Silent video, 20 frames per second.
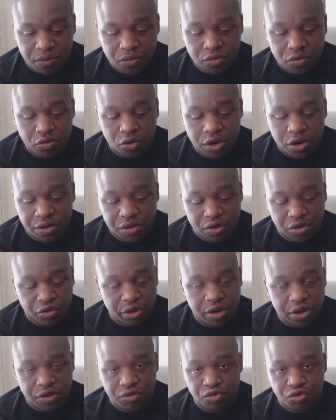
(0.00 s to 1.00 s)
It was one of the
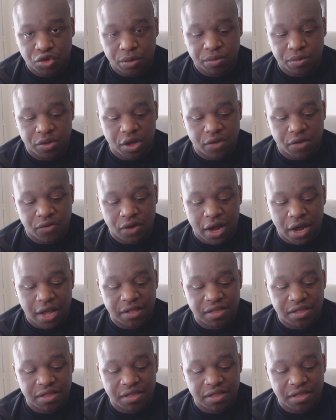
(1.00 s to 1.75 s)
greatest trips ever.